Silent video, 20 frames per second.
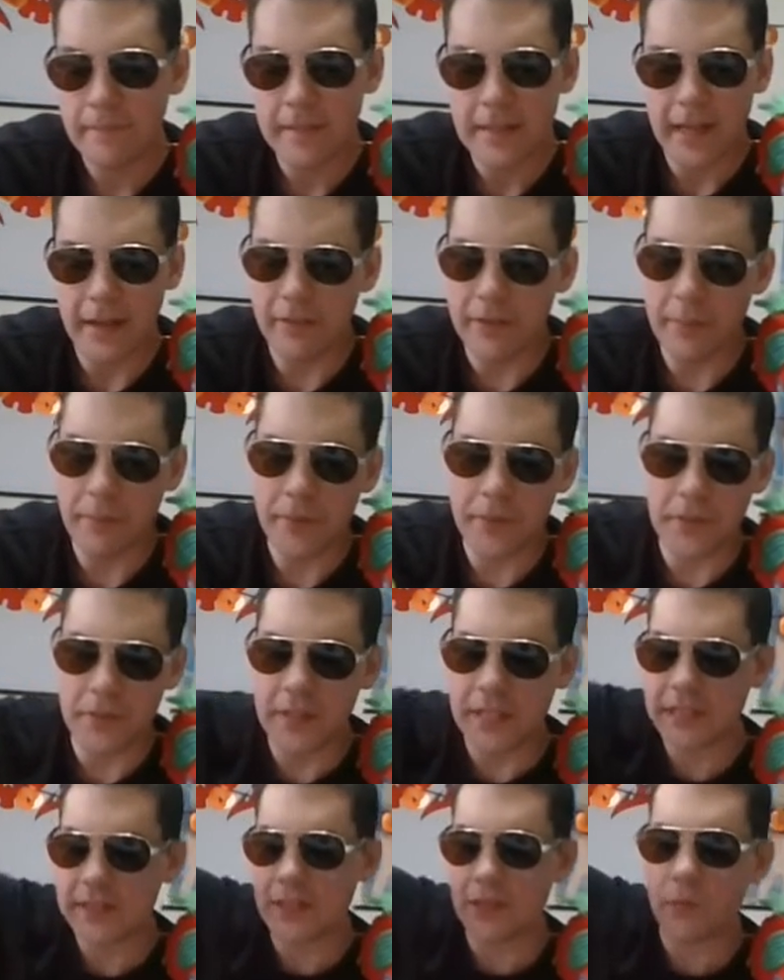I want to put
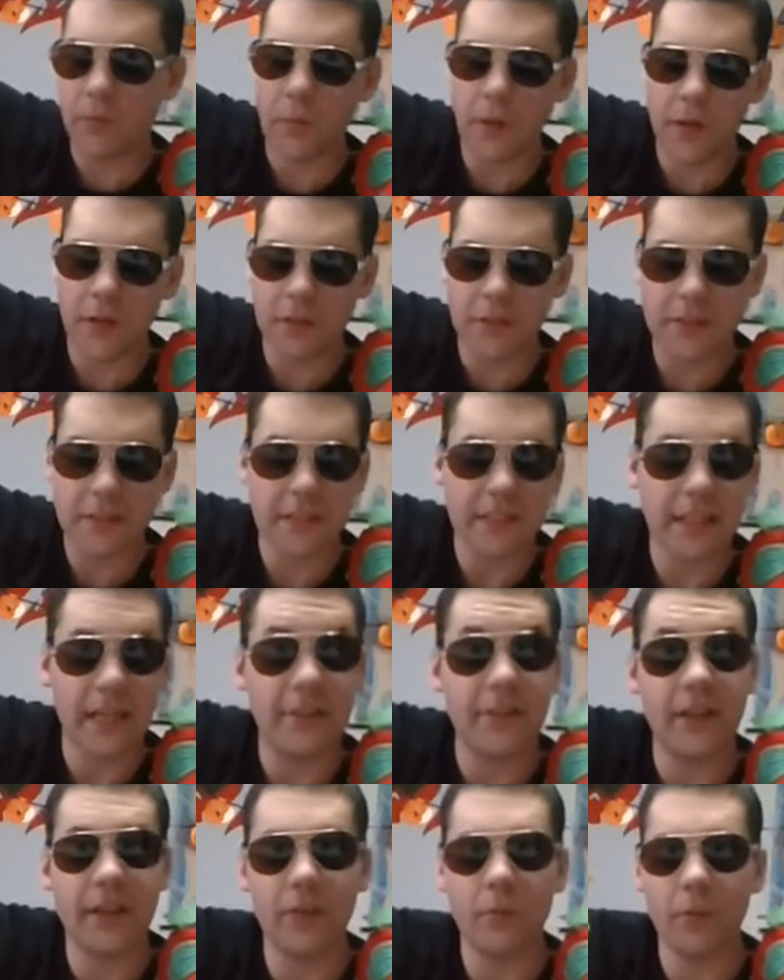things on the walls because I have a
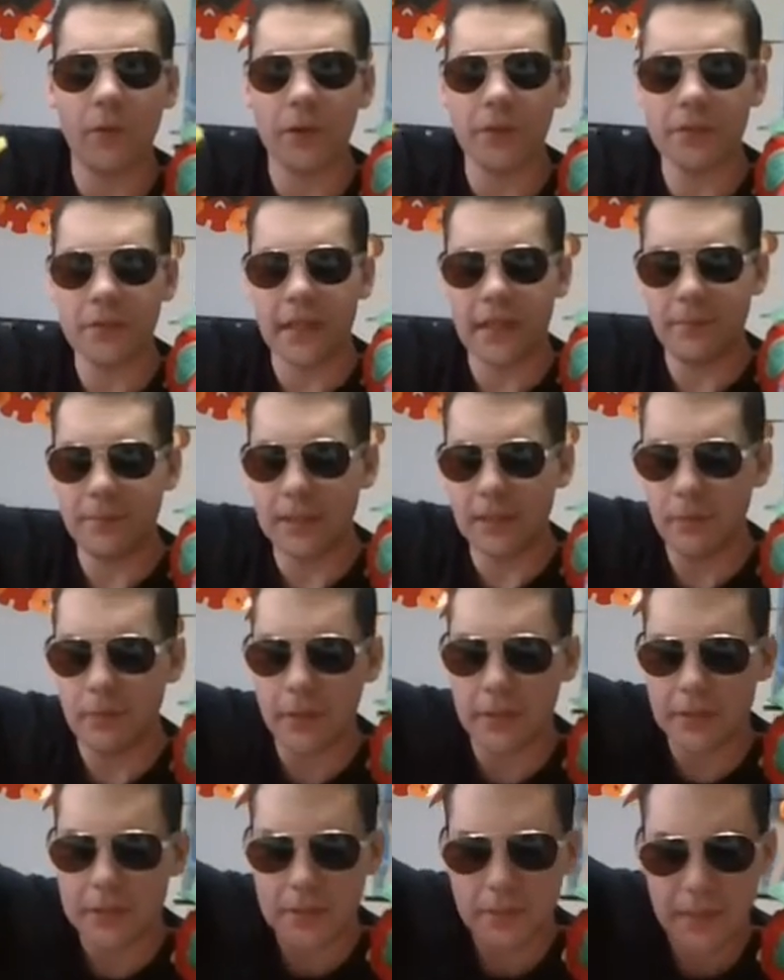lot of wall empty
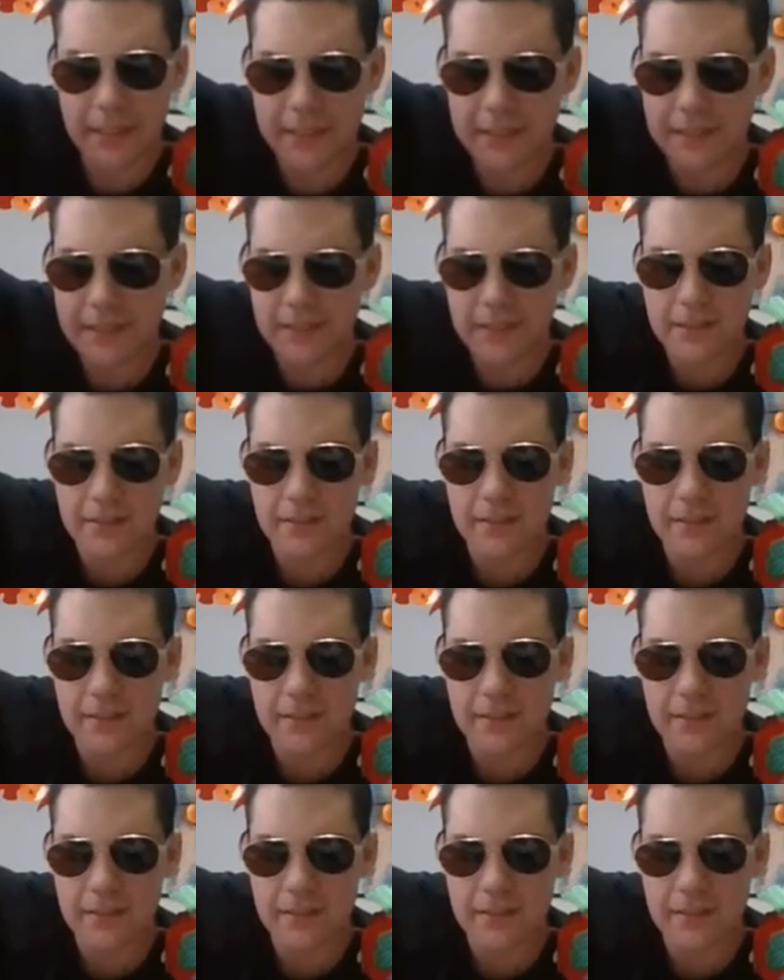wall space.